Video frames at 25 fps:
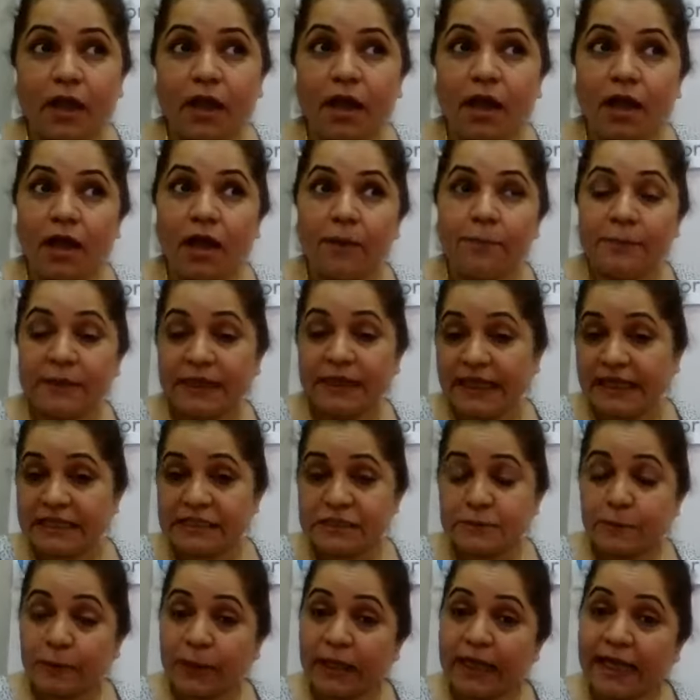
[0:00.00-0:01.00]
uh,
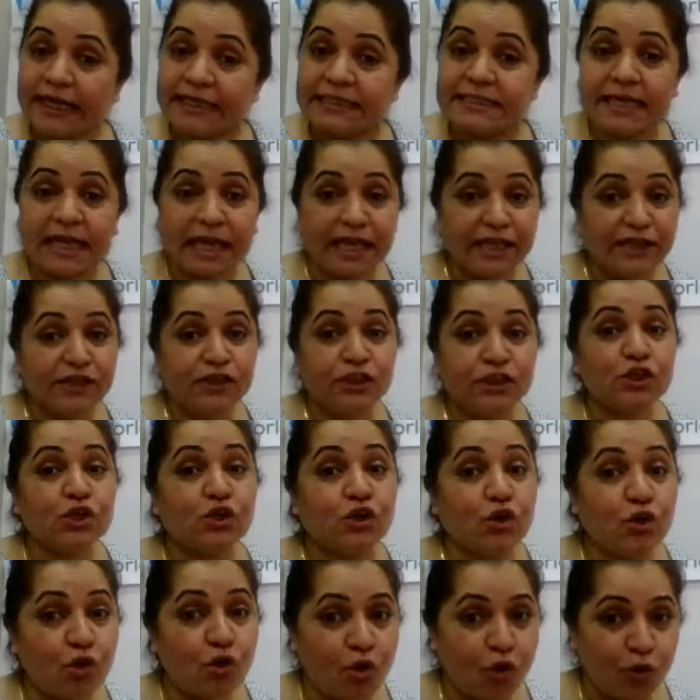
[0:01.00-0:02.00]
players played in the
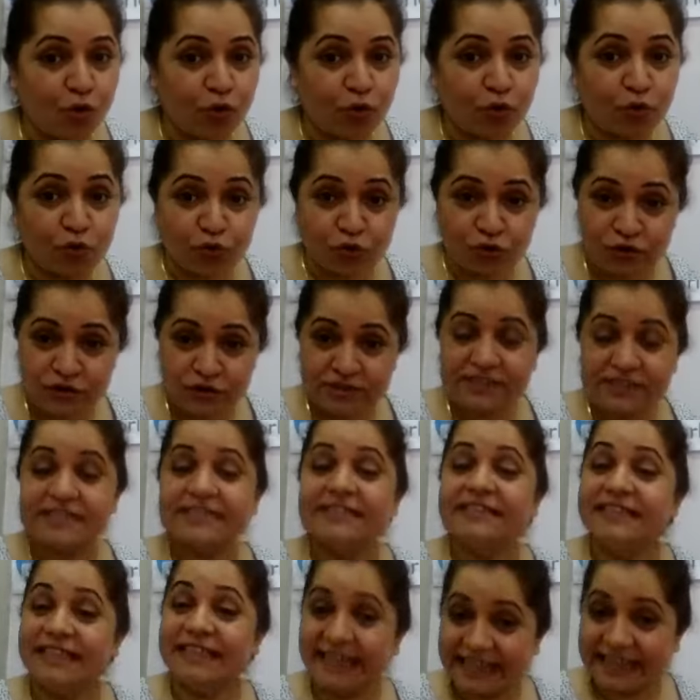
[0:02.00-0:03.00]
court.
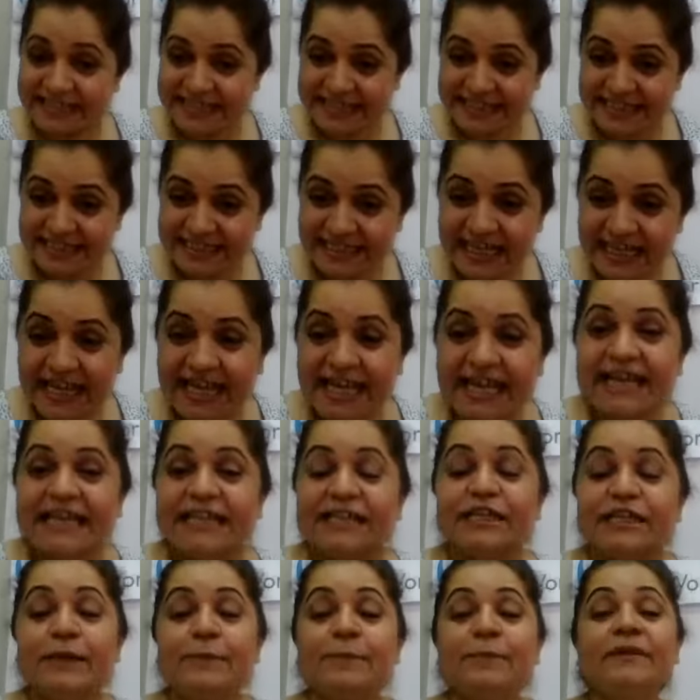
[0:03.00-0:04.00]
Yes,
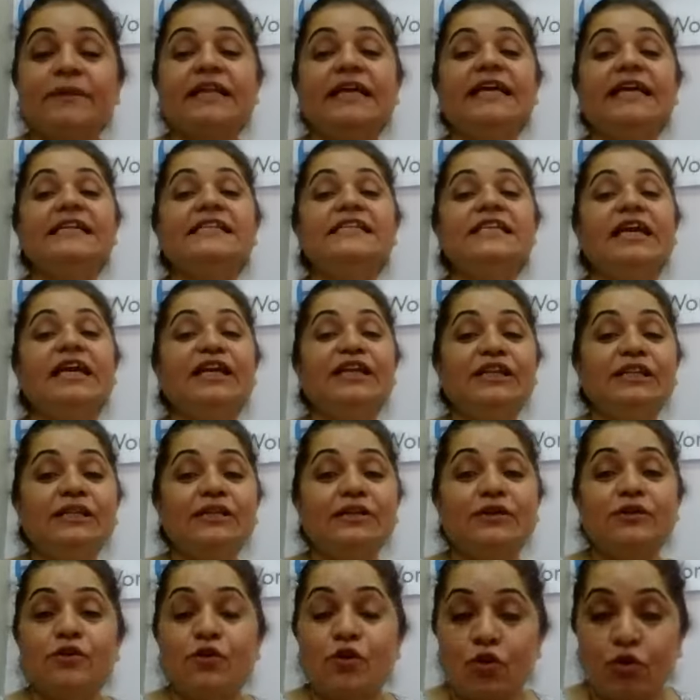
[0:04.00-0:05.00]
they played in
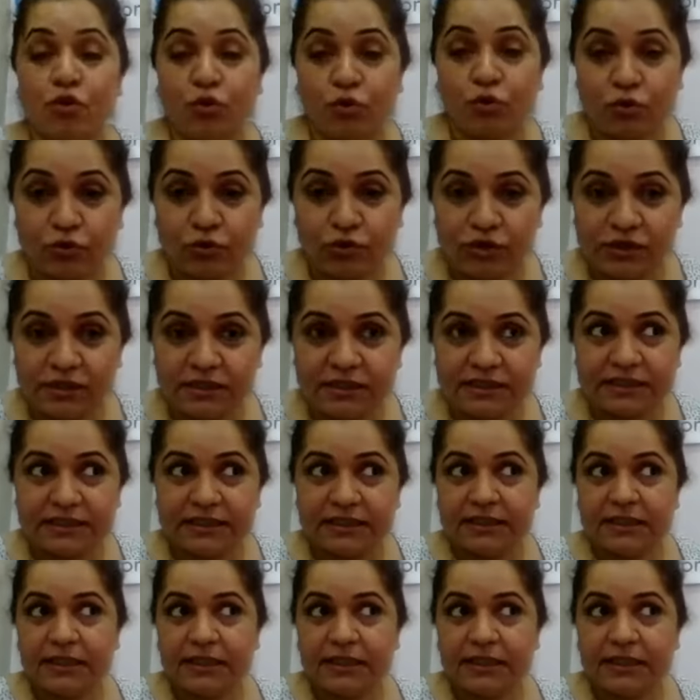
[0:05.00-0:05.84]
the court.